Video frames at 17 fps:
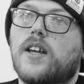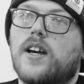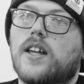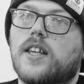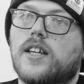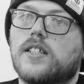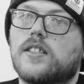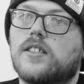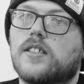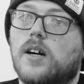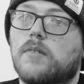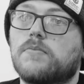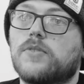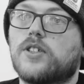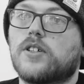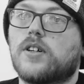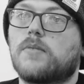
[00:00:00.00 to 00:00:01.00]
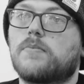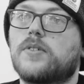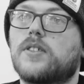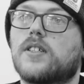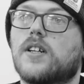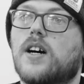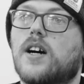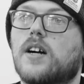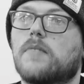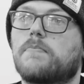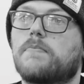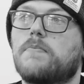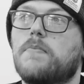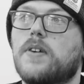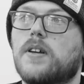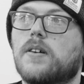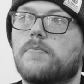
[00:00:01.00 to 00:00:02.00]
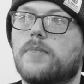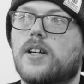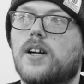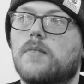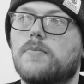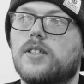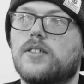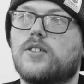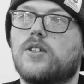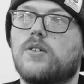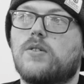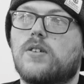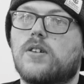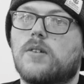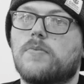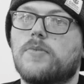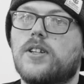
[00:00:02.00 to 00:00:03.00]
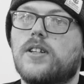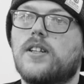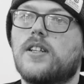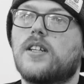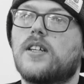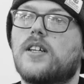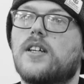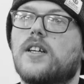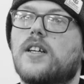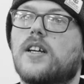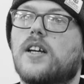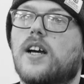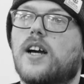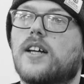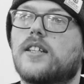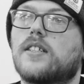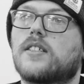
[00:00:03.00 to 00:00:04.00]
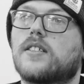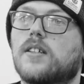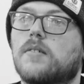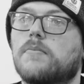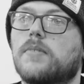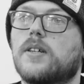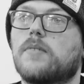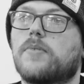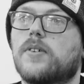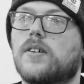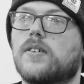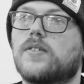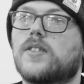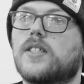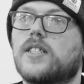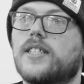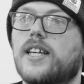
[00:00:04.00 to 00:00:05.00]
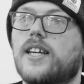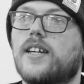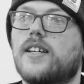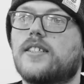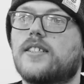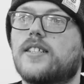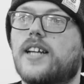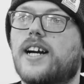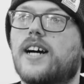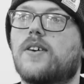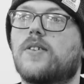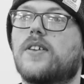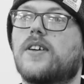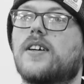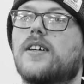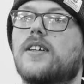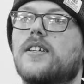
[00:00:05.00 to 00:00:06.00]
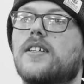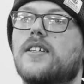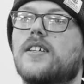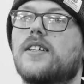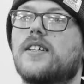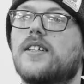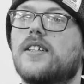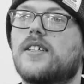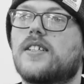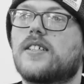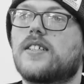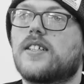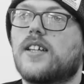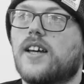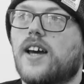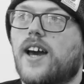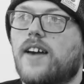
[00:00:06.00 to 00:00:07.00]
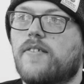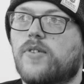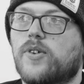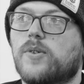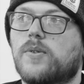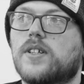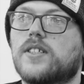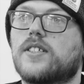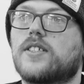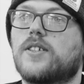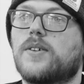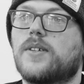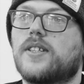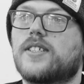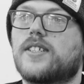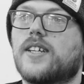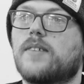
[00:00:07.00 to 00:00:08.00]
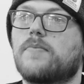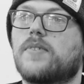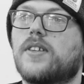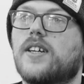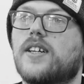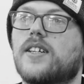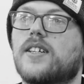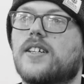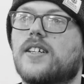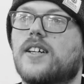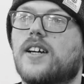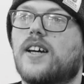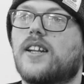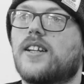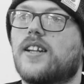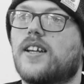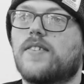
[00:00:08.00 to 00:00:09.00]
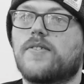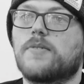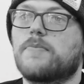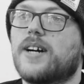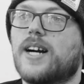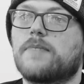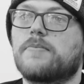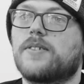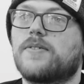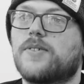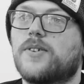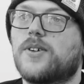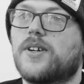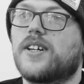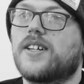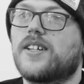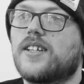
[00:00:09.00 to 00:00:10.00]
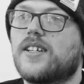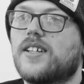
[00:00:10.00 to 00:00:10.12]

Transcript: I think some jobs are becoming too common, and some people are seeing now that everyone's doing the same thing and none of them are happy for it.